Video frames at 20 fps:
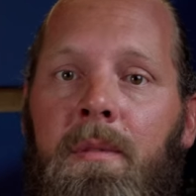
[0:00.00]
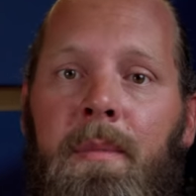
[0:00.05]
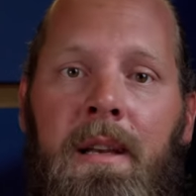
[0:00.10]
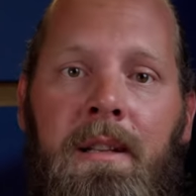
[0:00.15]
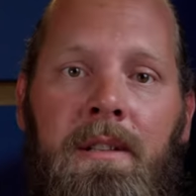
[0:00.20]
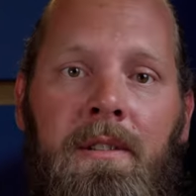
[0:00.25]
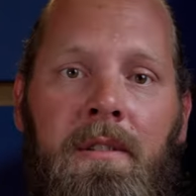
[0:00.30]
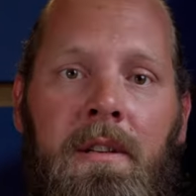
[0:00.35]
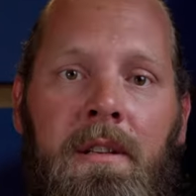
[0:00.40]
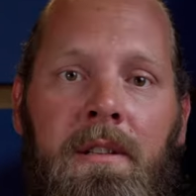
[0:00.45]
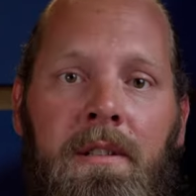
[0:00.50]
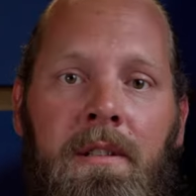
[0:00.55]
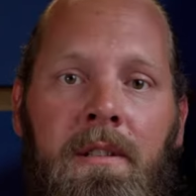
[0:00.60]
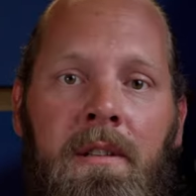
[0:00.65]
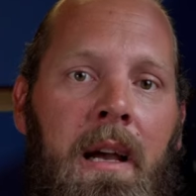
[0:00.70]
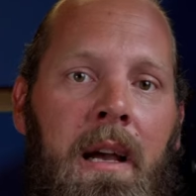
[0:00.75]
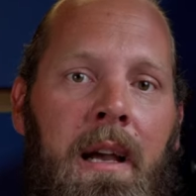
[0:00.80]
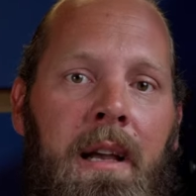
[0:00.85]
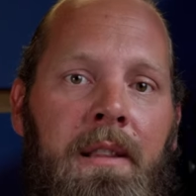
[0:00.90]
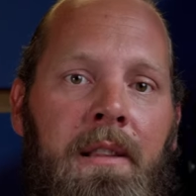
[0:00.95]
the batteries
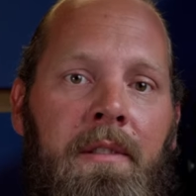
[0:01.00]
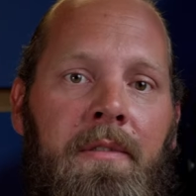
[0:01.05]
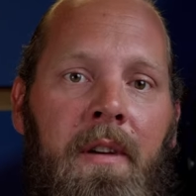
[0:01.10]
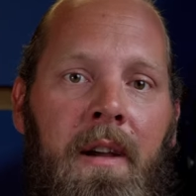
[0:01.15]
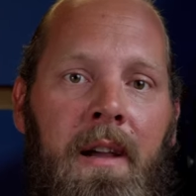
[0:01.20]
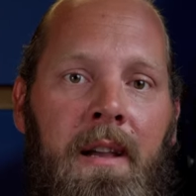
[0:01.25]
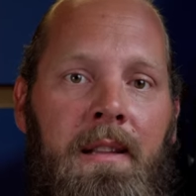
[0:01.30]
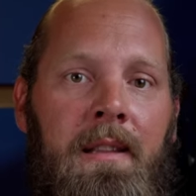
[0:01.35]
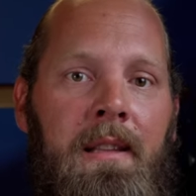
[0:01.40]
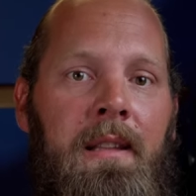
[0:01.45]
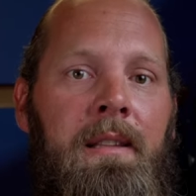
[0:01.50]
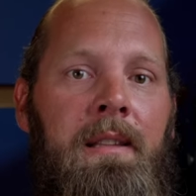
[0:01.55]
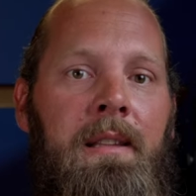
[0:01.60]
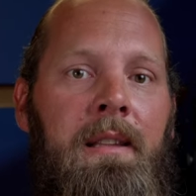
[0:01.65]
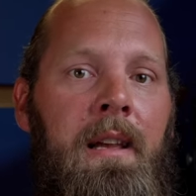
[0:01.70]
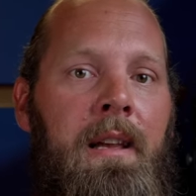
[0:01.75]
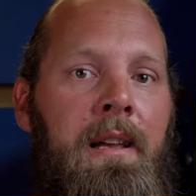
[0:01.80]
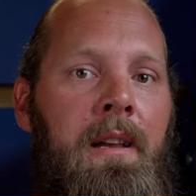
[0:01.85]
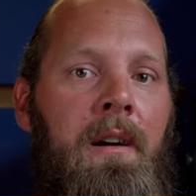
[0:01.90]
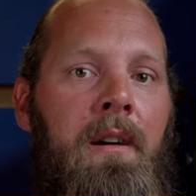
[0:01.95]
and the fact that
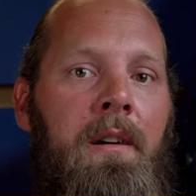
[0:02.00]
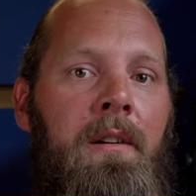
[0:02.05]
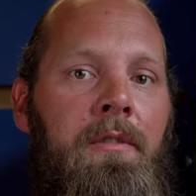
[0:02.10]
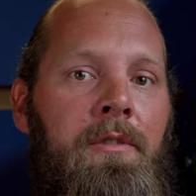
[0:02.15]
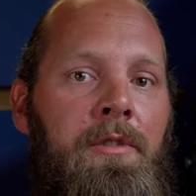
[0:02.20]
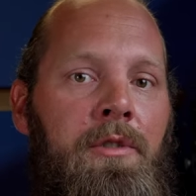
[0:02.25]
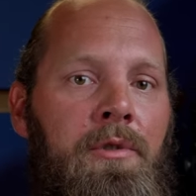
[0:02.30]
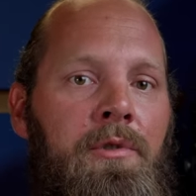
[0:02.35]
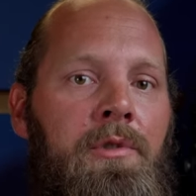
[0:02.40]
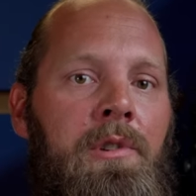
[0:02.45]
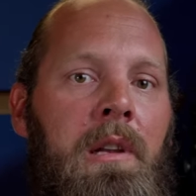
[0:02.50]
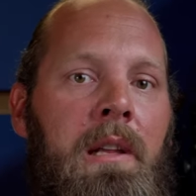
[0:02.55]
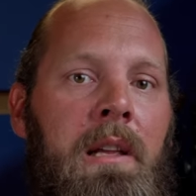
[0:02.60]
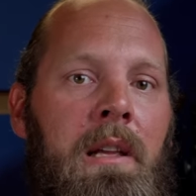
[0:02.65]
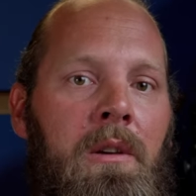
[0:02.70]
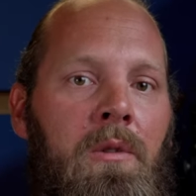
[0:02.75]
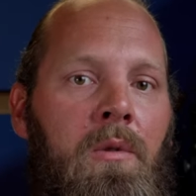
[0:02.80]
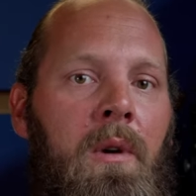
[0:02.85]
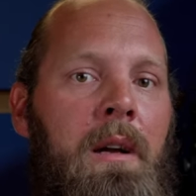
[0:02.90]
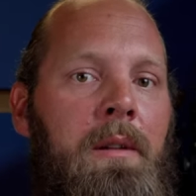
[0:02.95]
they are usually
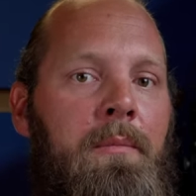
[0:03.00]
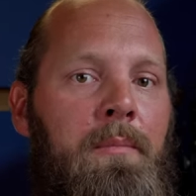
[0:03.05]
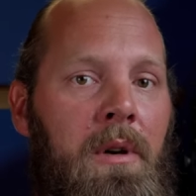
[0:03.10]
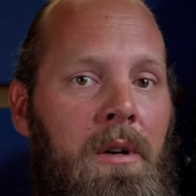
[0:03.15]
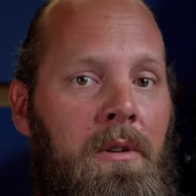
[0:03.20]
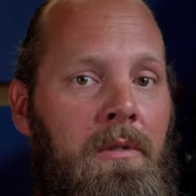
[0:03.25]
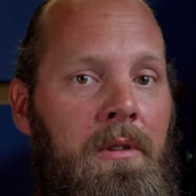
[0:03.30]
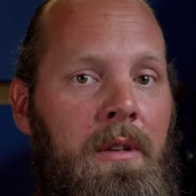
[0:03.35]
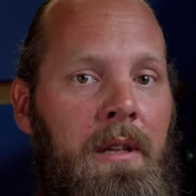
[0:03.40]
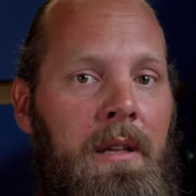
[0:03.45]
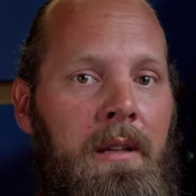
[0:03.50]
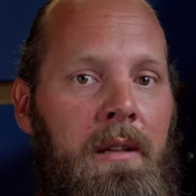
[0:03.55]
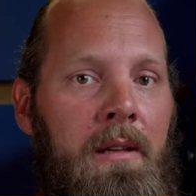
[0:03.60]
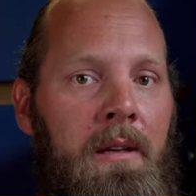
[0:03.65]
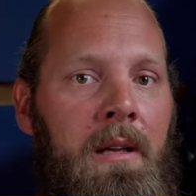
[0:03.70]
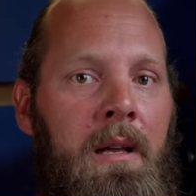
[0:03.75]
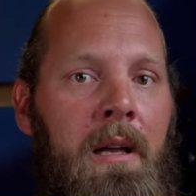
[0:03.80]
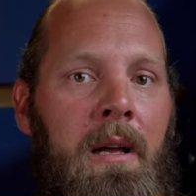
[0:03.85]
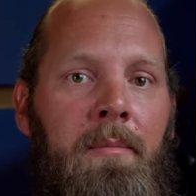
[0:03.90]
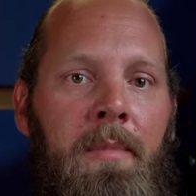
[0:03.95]
quite bulky
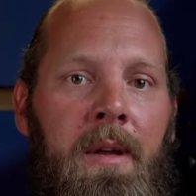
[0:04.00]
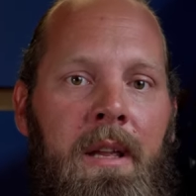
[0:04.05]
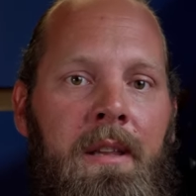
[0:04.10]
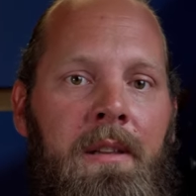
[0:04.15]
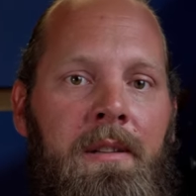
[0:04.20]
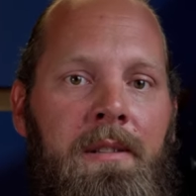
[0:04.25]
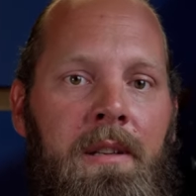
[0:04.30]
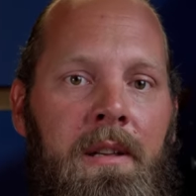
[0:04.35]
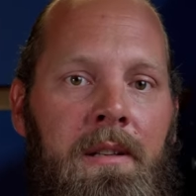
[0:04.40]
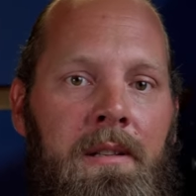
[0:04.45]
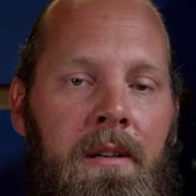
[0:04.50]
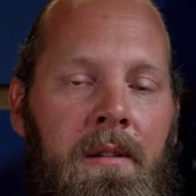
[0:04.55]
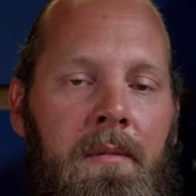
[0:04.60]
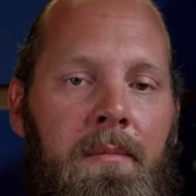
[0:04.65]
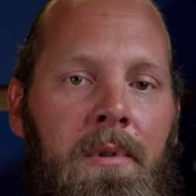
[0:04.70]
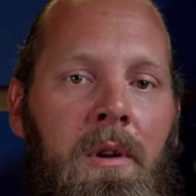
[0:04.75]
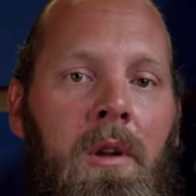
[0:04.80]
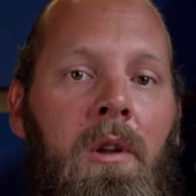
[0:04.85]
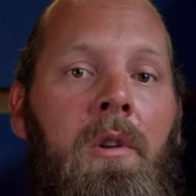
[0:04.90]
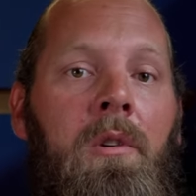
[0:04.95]
and make your
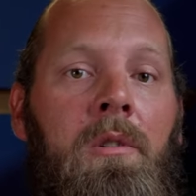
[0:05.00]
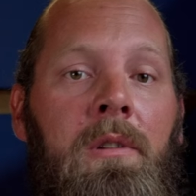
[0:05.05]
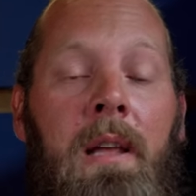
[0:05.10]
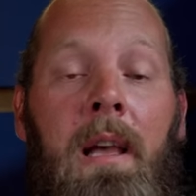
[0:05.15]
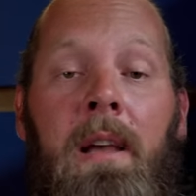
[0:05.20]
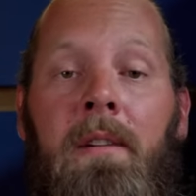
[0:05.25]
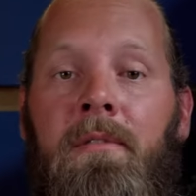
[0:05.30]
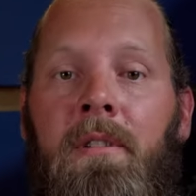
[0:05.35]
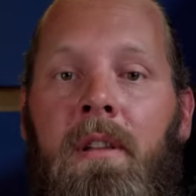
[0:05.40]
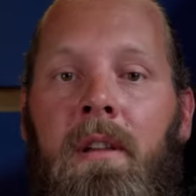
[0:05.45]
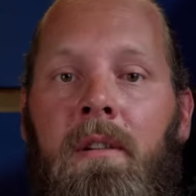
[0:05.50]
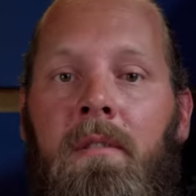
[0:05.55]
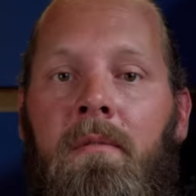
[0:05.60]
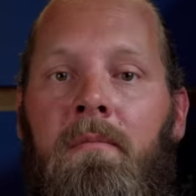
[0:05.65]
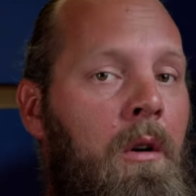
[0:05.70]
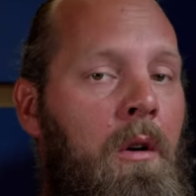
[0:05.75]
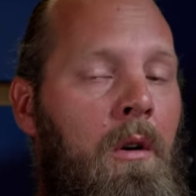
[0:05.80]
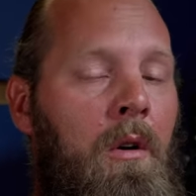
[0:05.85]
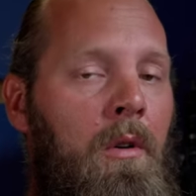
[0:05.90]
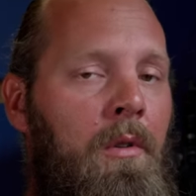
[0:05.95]
setup a lot heavier.
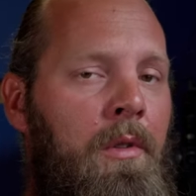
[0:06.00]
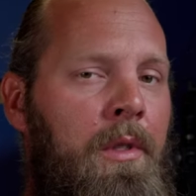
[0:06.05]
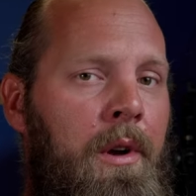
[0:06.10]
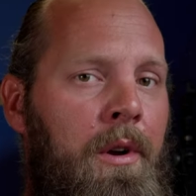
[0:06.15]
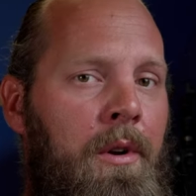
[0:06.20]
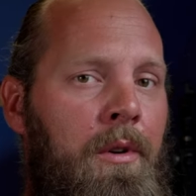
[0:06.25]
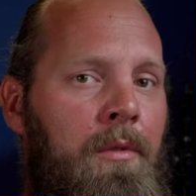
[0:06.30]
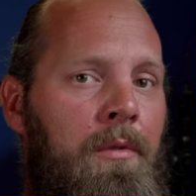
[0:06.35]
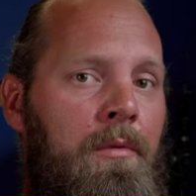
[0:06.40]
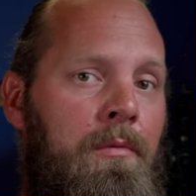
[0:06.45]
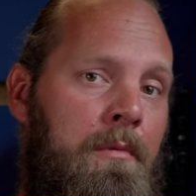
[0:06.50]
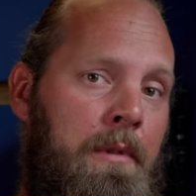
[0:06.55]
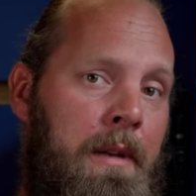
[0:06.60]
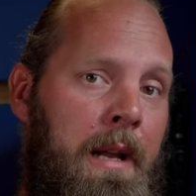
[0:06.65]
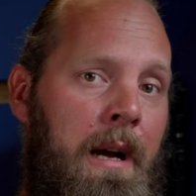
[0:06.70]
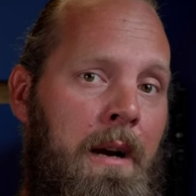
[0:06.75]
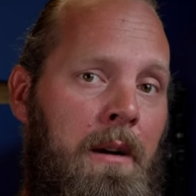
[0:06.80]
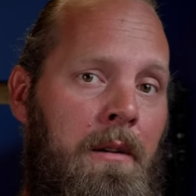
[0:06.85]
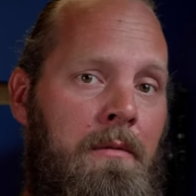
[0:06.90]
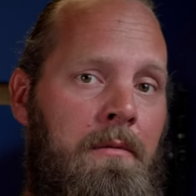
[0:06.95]
Although
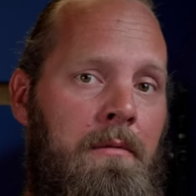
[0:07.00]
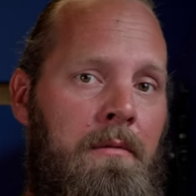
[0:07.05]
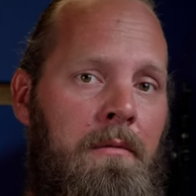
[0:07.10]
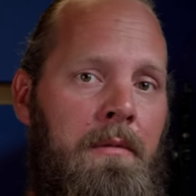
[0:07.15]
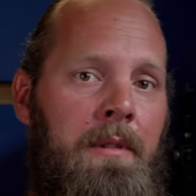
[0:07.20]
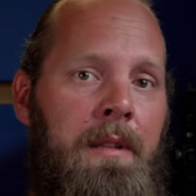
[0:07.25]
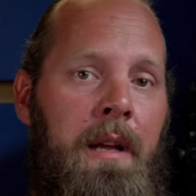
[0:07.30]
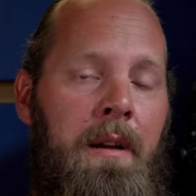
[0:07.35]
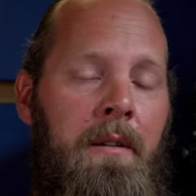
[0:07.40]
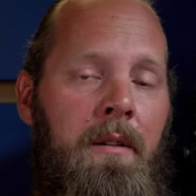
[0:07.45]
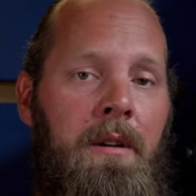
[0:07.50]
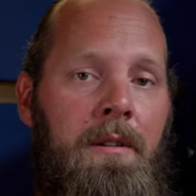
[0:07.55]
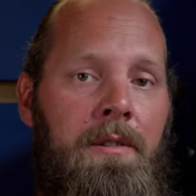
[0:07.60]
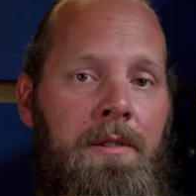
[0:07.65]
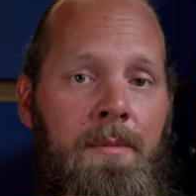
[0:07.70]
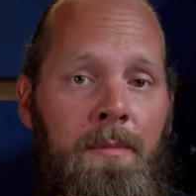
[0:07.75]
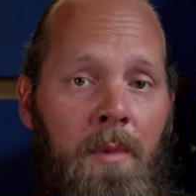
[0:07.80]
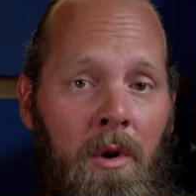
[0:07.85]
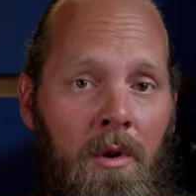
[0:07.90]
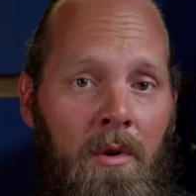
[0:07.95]
now there are
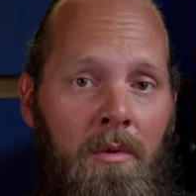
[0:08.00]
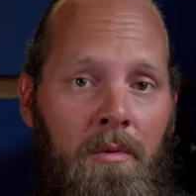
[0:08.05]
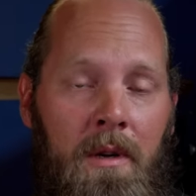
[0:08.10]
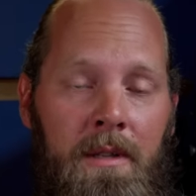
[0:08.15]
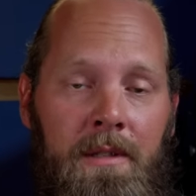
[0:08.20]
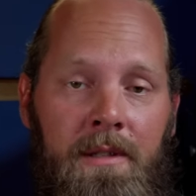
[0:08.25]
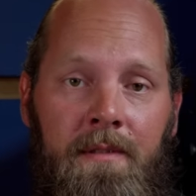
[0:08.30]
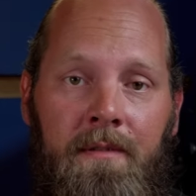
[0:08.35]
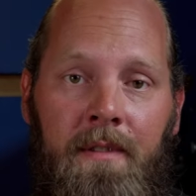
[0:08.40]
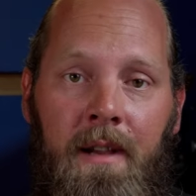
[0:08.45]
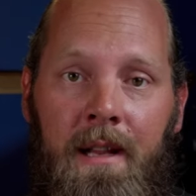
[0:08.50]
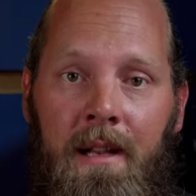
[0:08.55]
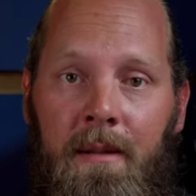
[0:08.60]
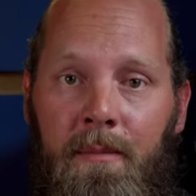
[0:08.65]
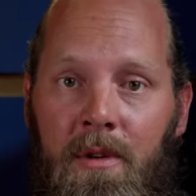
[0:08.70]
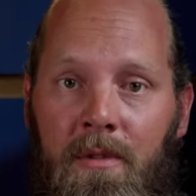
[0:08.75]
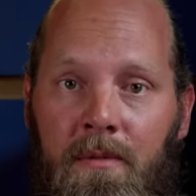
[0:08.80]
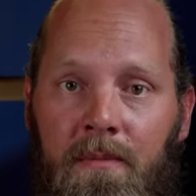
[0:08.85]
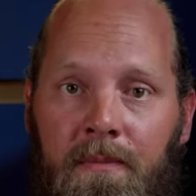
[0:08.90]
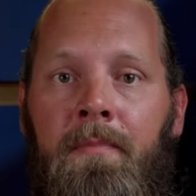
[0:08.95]
smaller ones
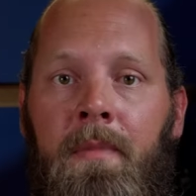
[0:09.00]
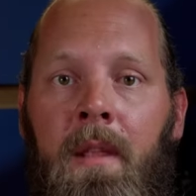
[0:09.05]
available.